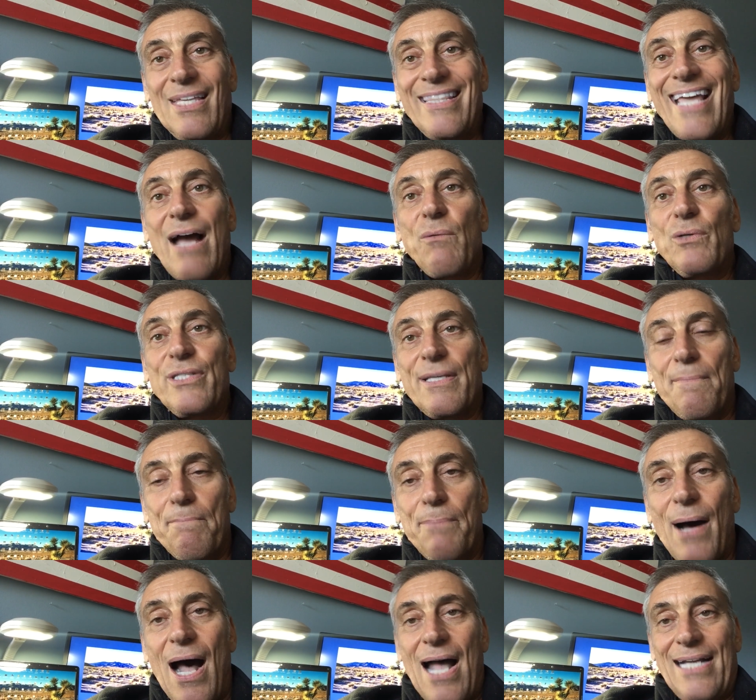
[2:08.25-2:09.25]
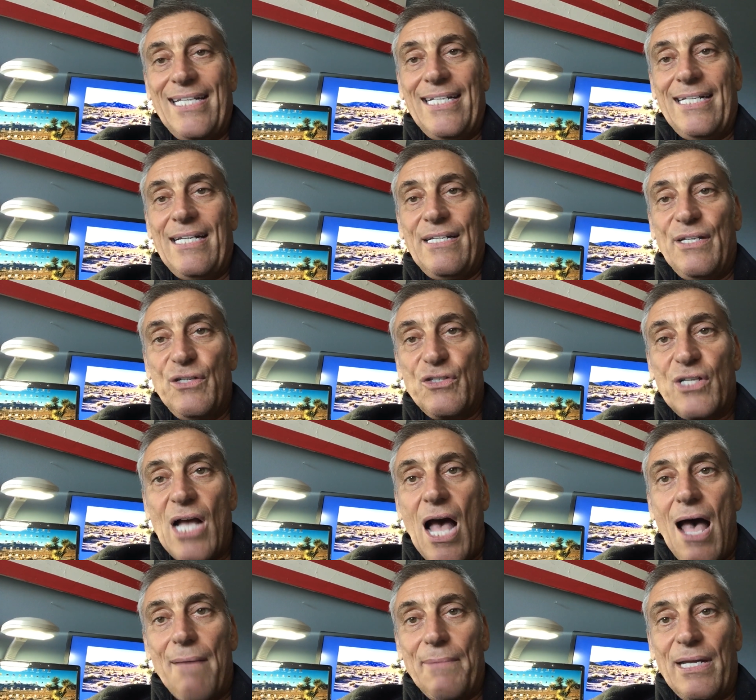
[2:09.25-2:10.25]
that was embodied in his
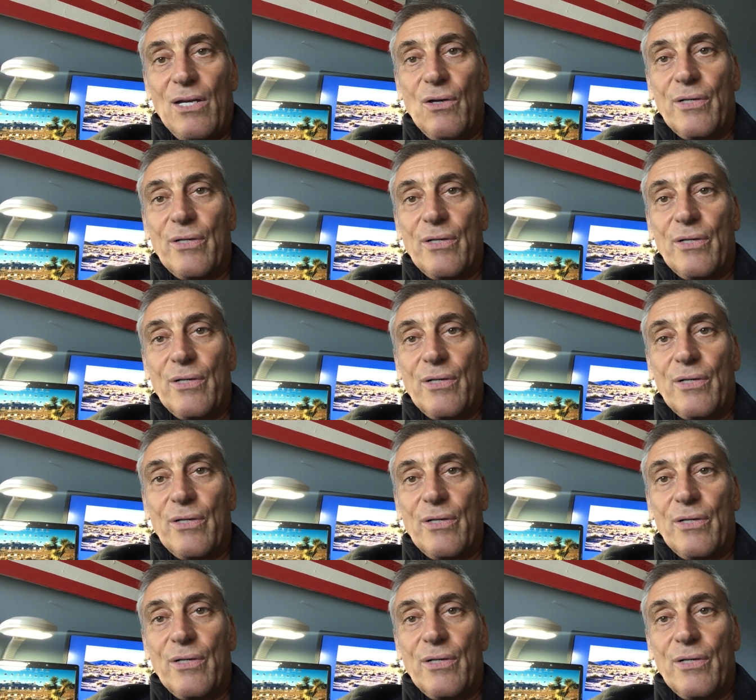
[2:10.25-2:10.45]
comment,